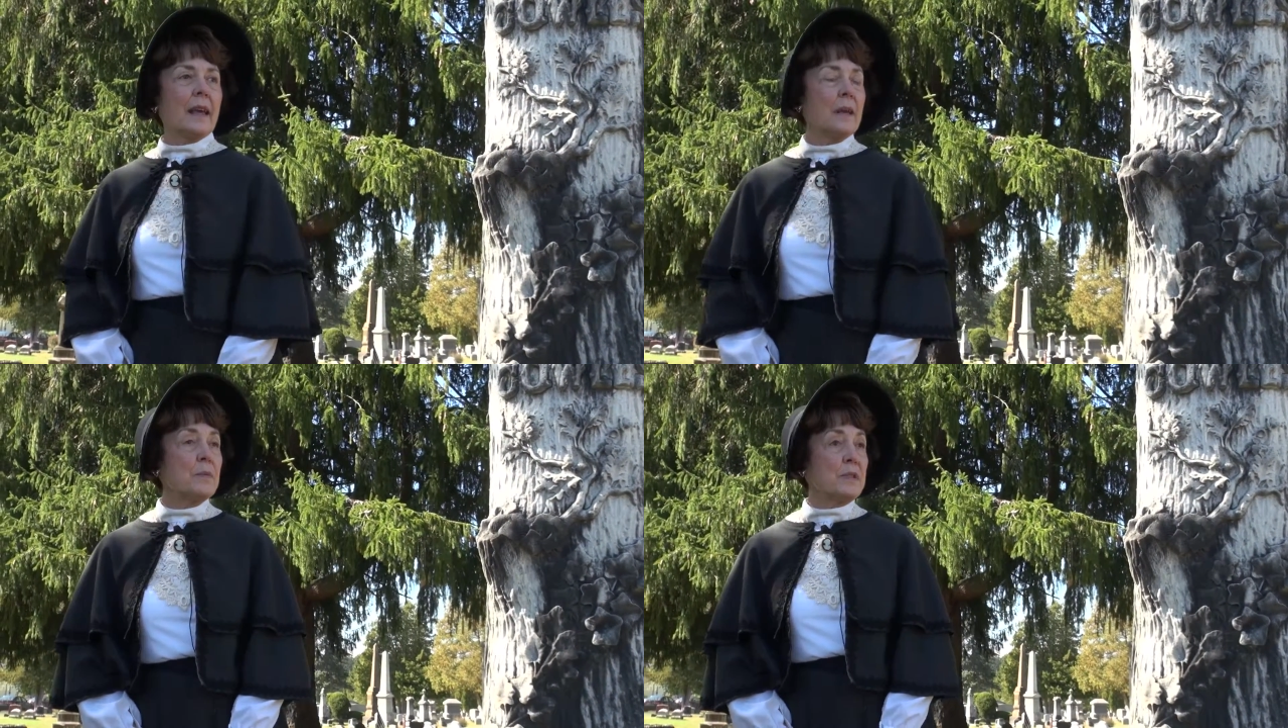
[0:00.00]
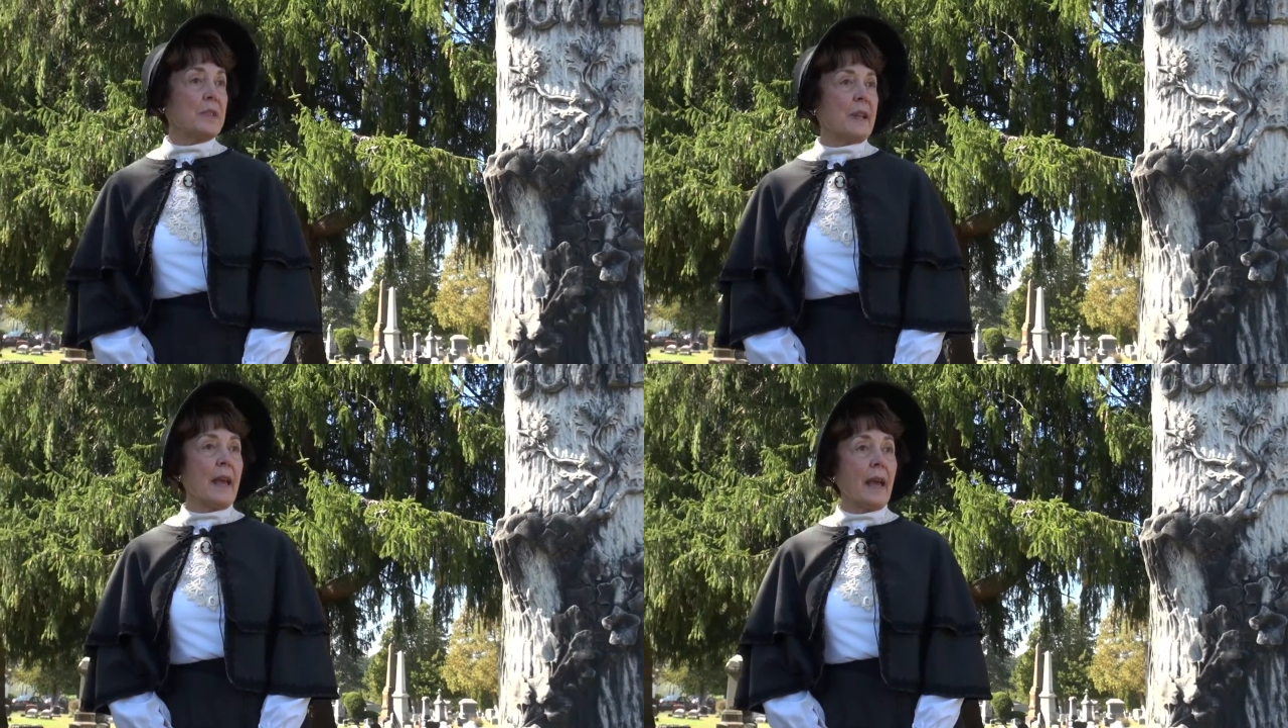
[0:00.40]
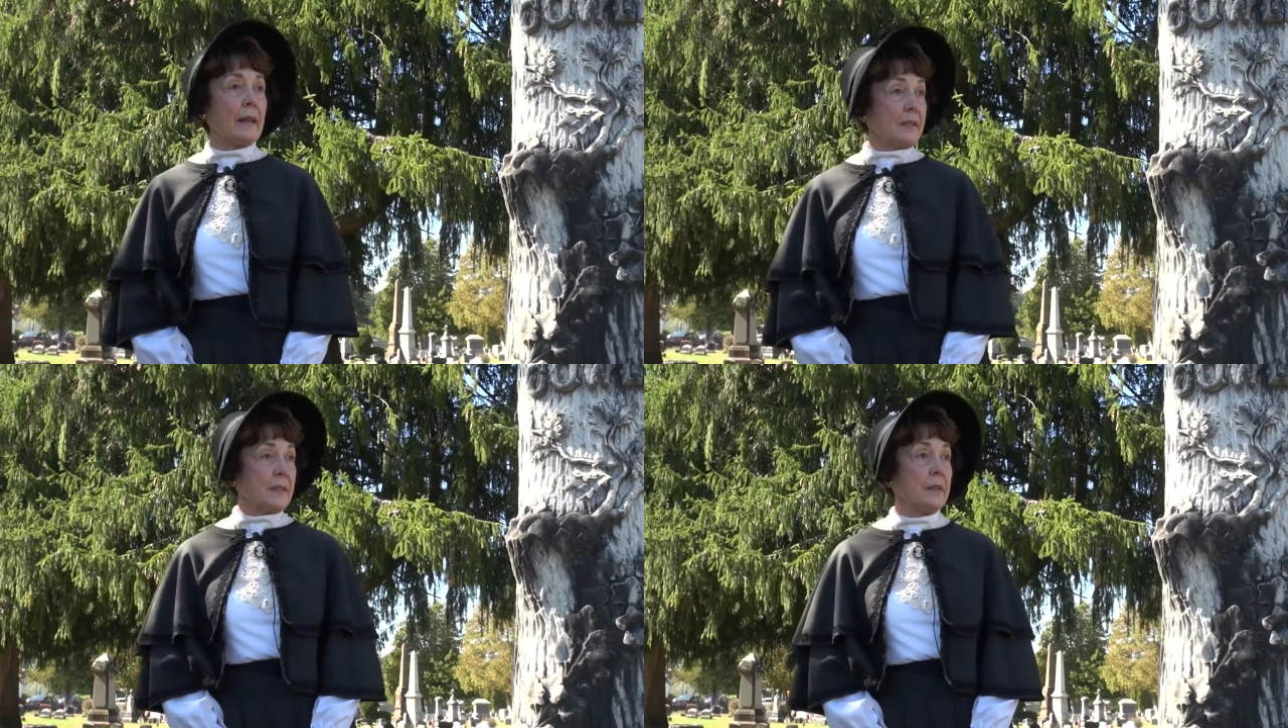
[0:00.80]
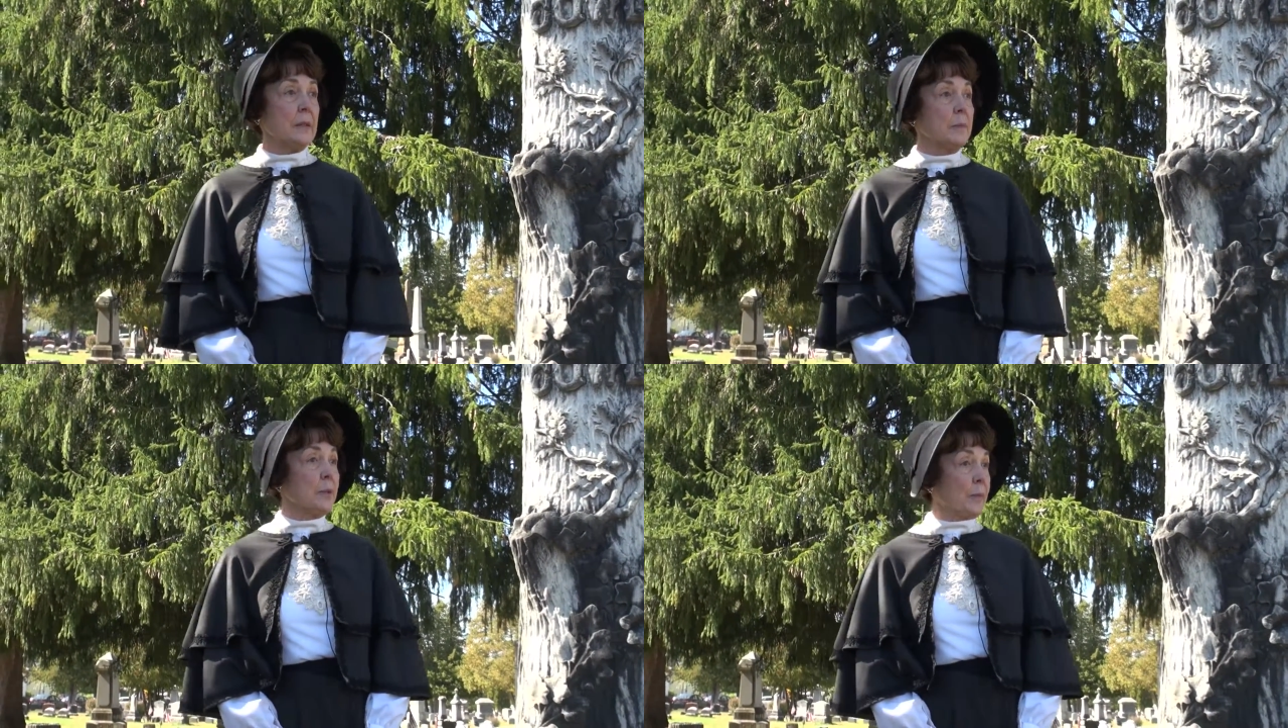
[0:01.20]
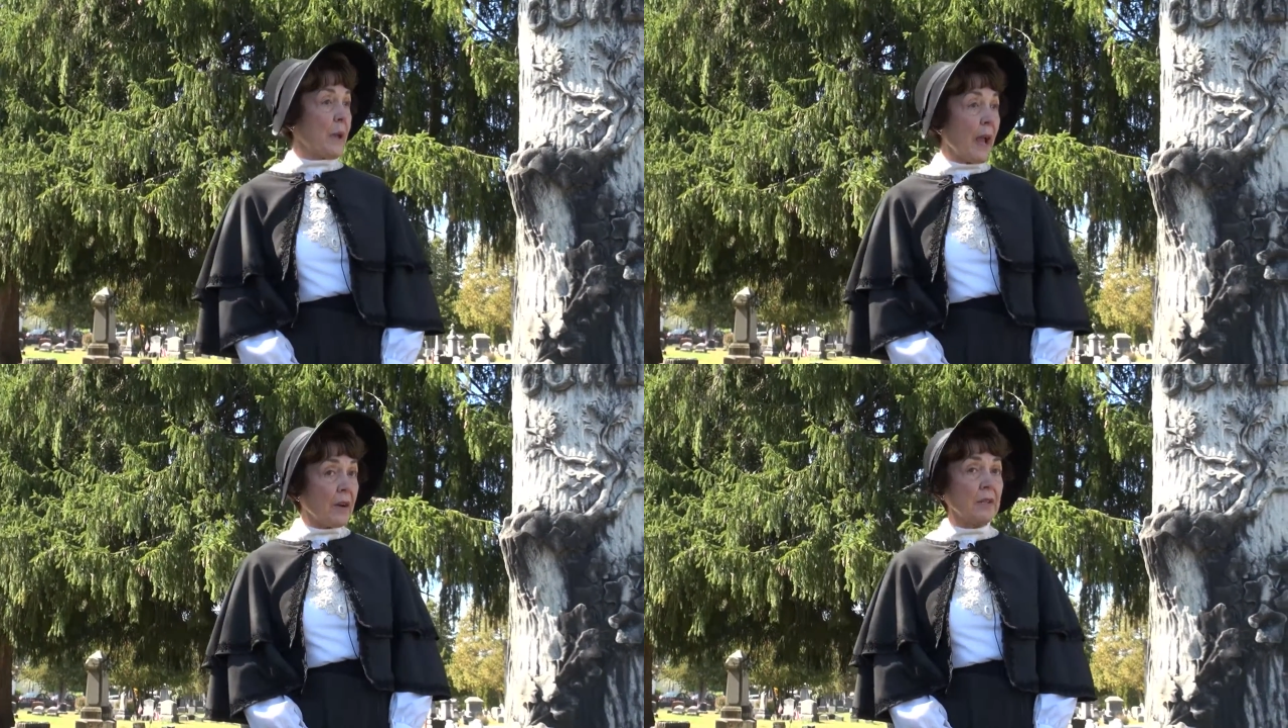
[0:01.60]
It was an excellent
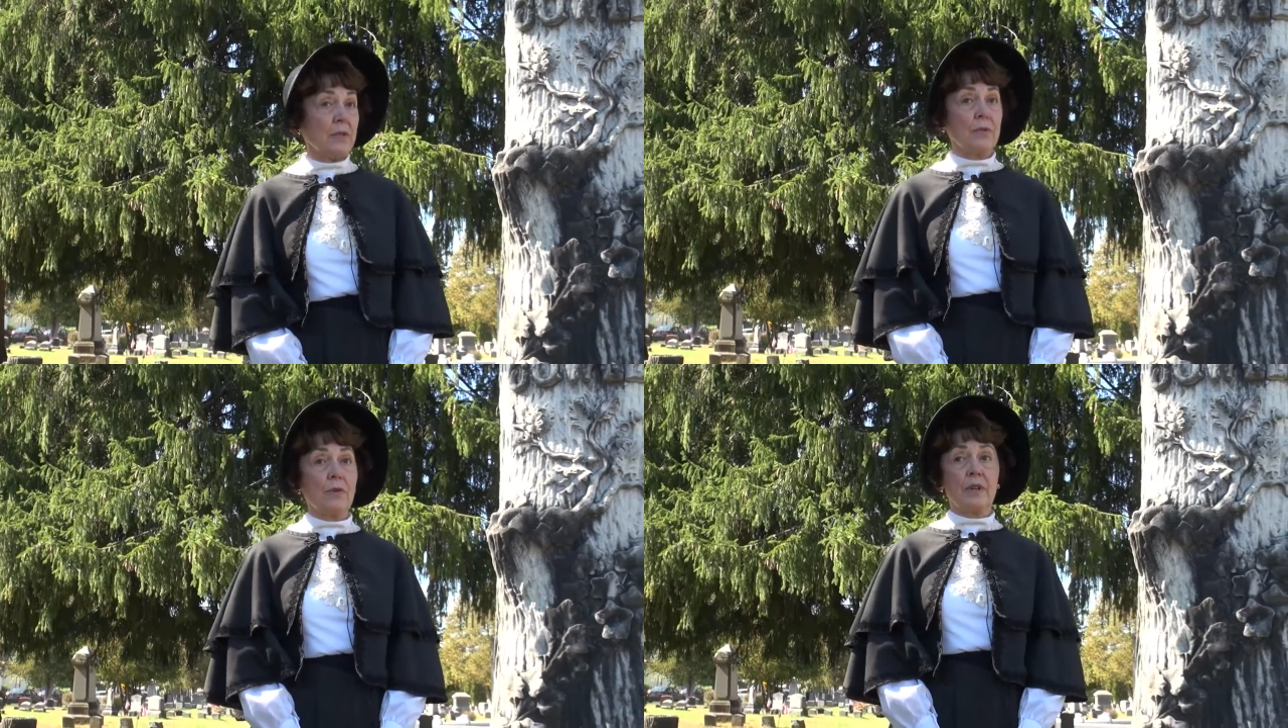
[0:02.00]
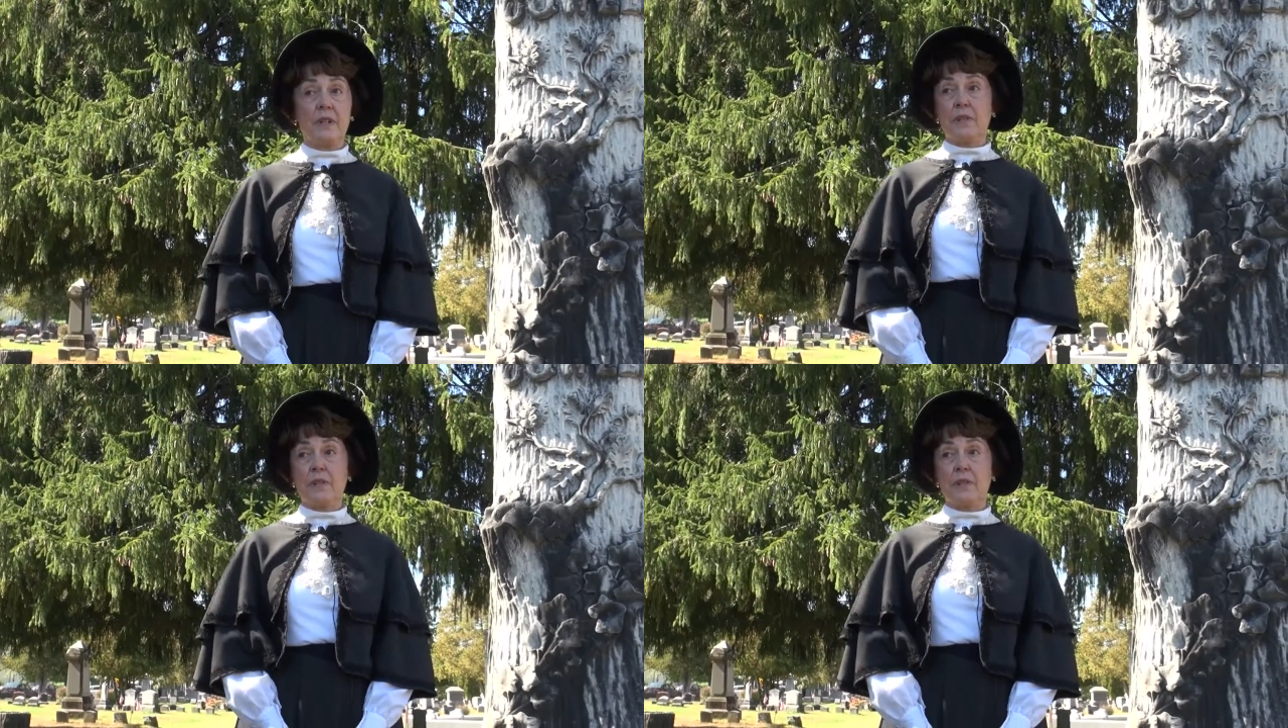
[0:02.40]
preparatory